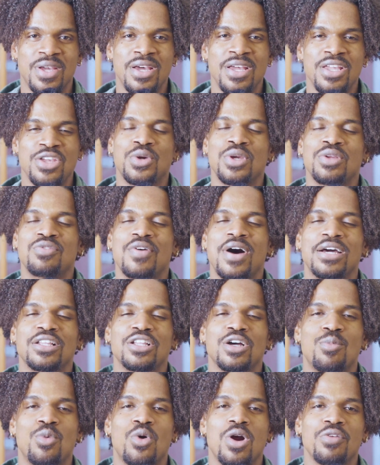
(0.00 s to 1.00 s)
You can find out
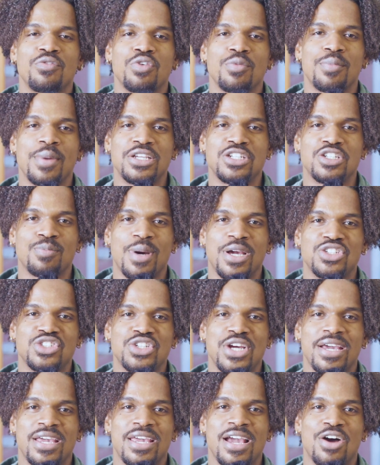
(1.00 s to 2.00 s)
more information by
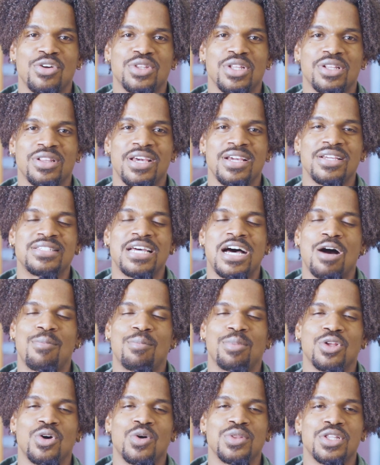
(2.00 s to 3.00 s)
checking out the link down
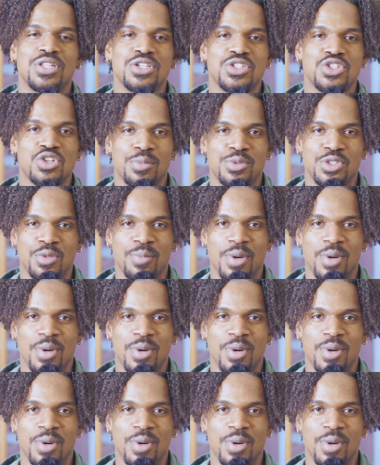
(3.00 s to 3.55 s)
below in the description